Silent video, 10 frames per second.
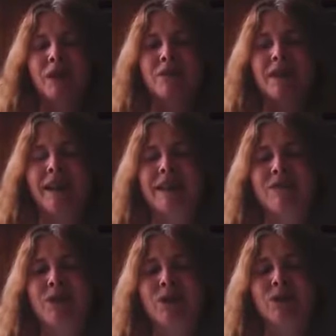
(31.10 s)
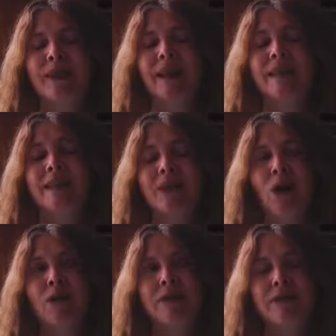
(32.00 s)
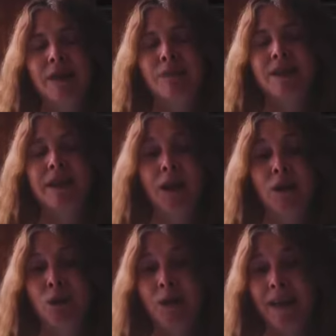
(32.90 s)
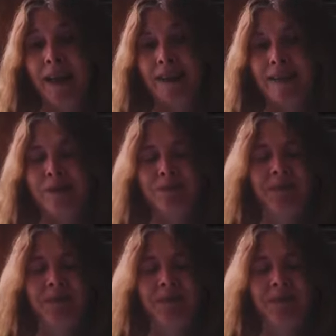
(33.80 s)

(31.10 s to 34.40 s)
over the next few days and certainly over the weekend,